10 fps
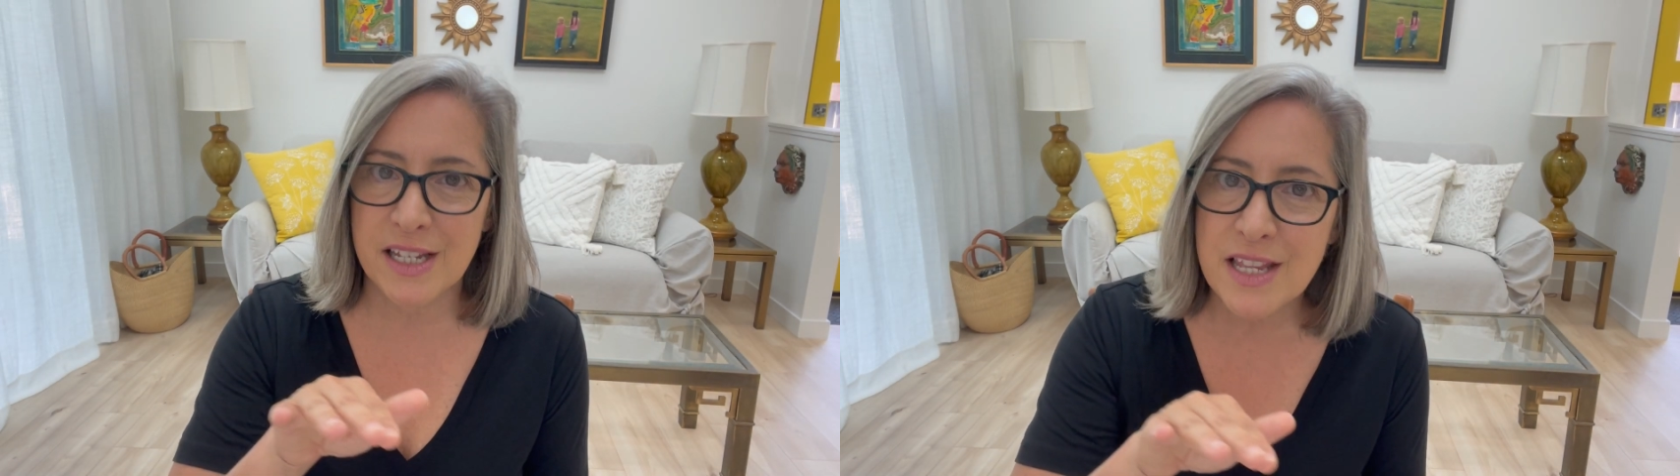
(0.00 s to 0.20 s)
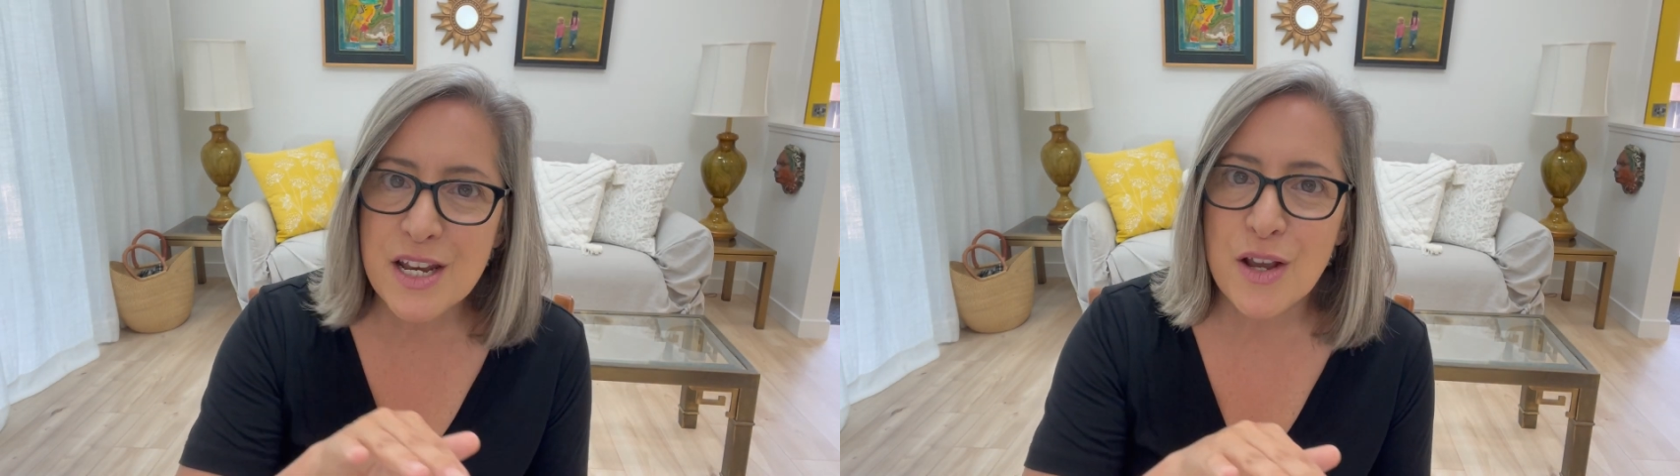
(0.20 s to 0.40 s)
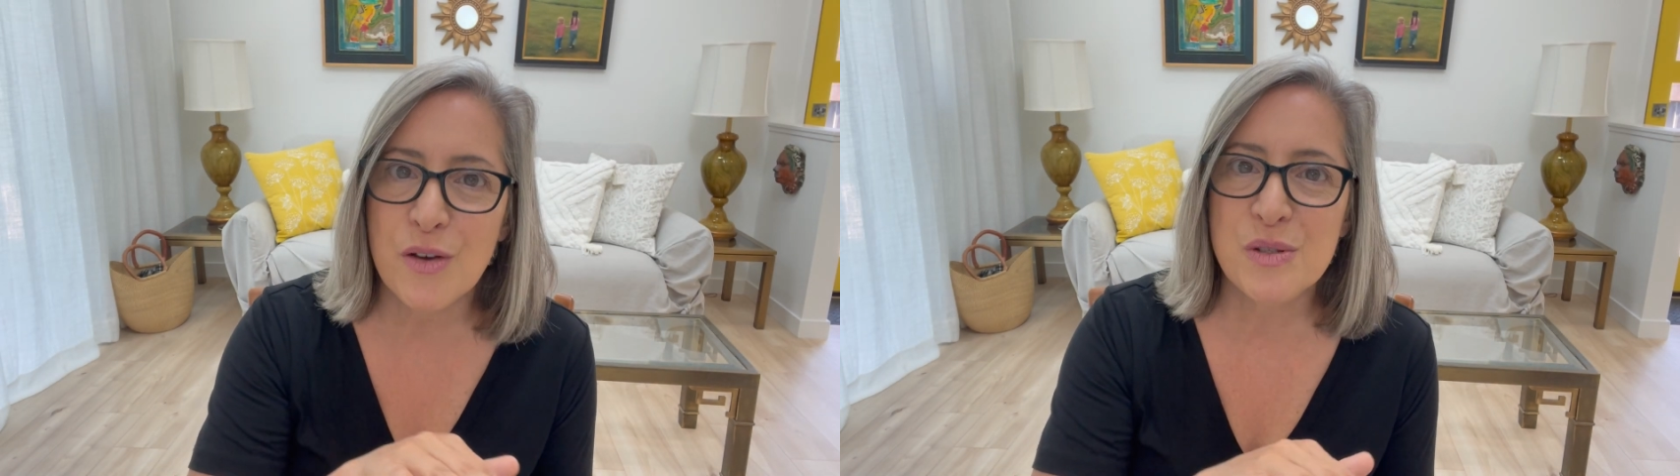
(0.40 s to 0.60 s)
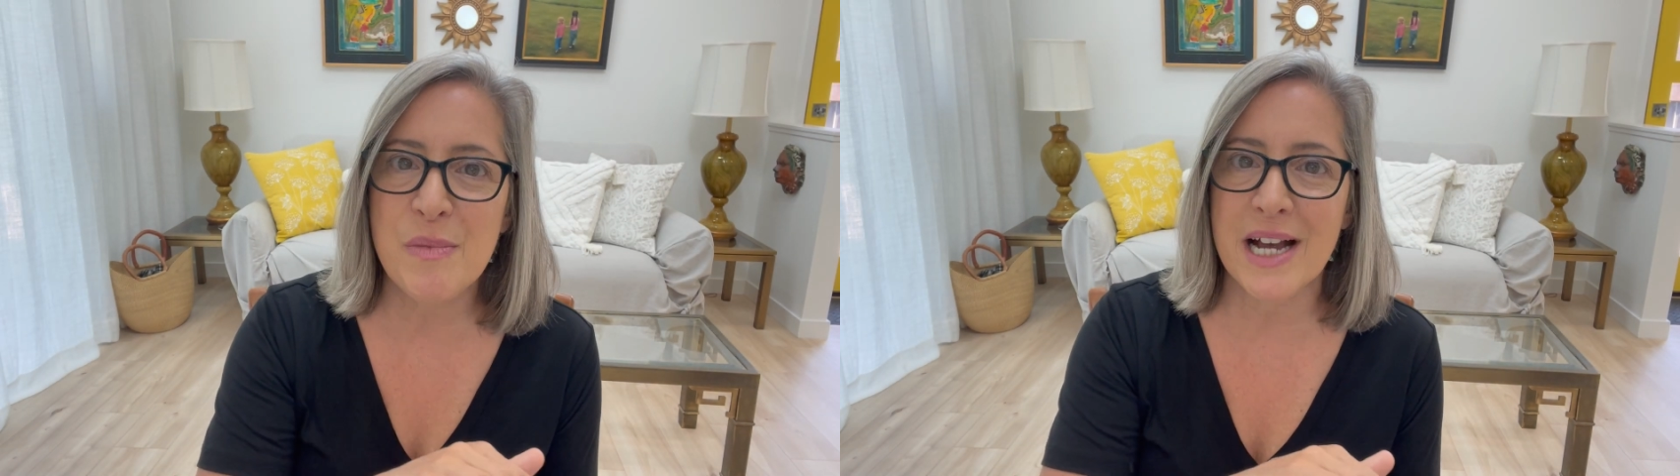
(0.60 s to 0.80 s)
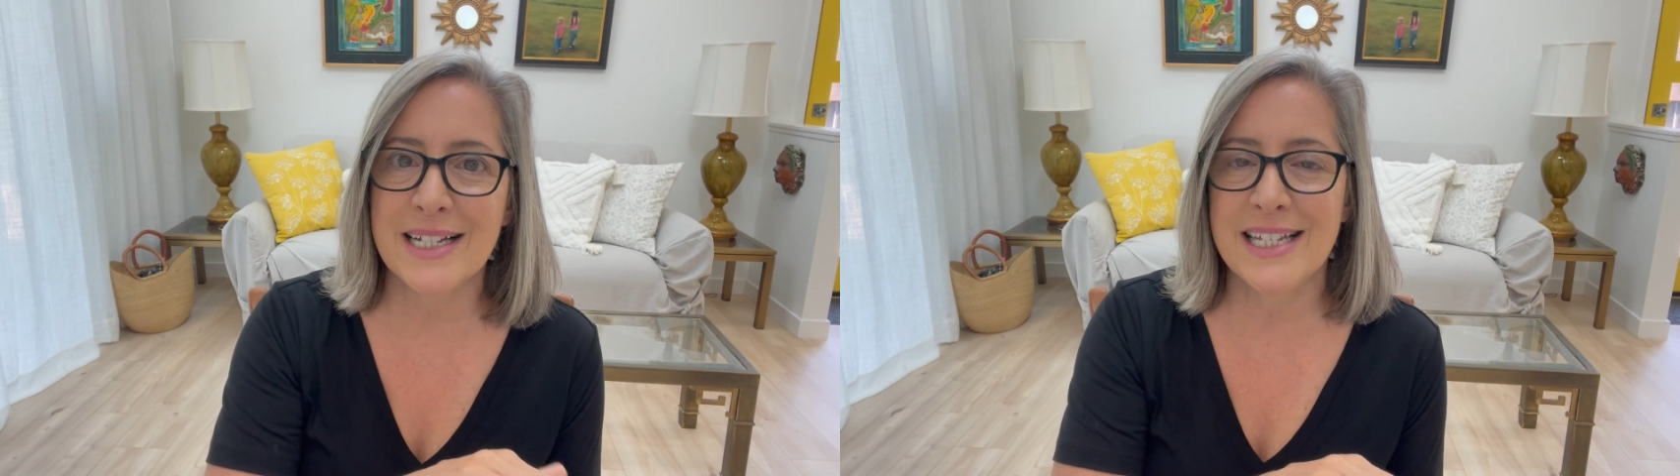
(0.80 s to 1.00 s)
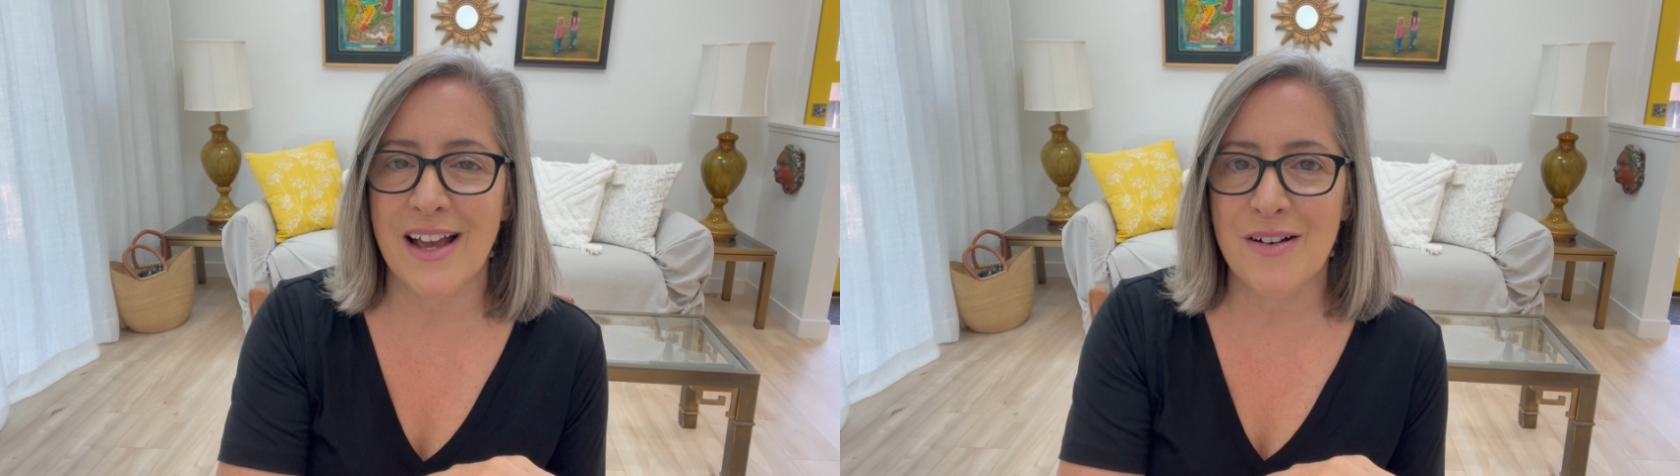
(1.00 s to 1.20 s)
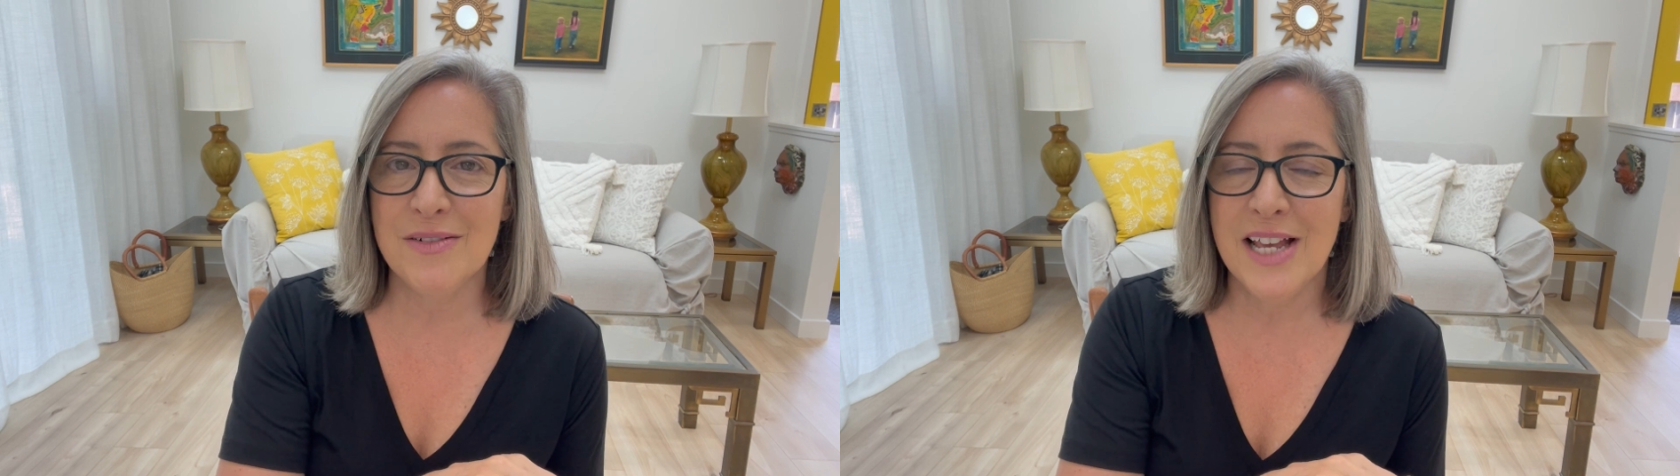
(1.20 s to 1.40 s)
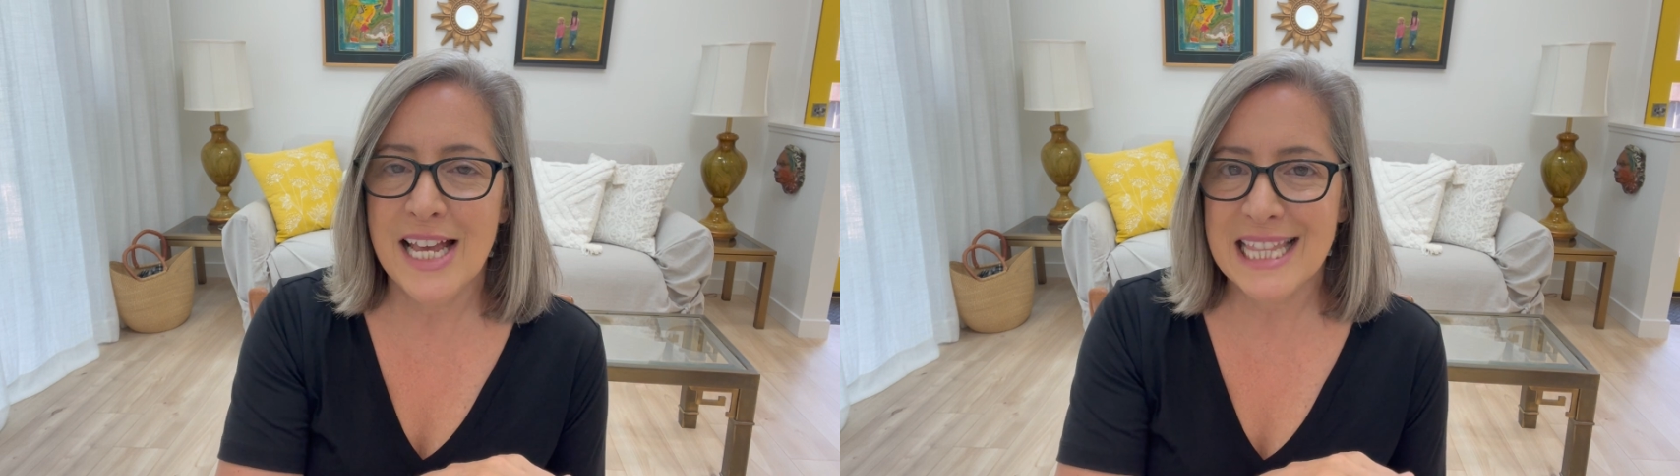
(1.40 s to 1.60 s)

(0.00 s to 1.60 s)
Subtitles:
and then it goes back down,